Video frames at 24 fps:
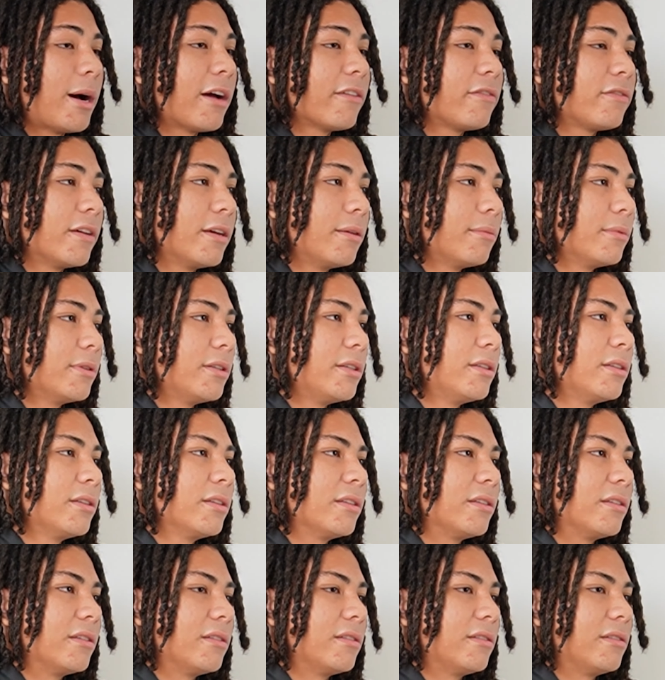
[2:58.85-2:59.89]
my family,
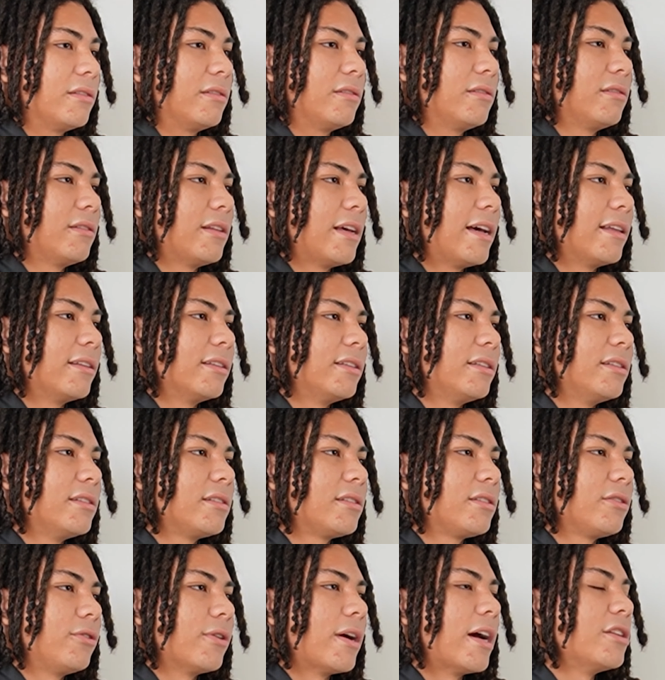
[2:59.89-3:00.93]
at
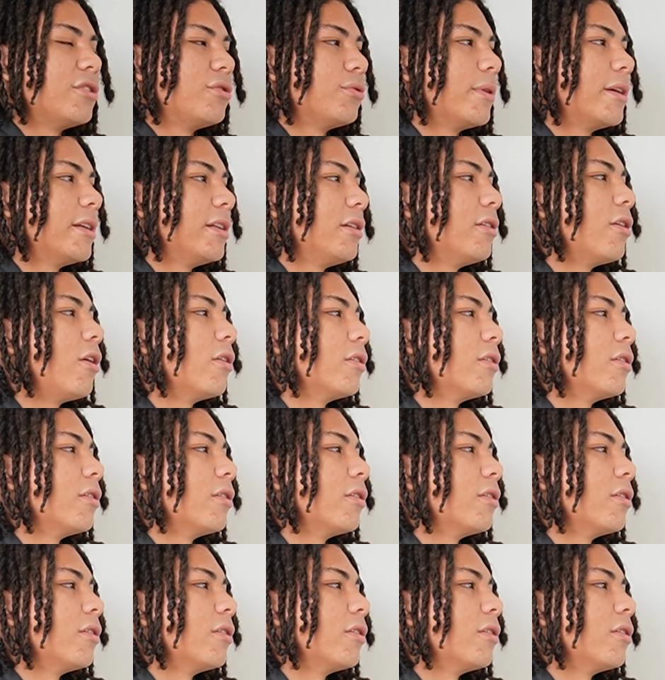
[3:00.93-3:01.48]
least graduated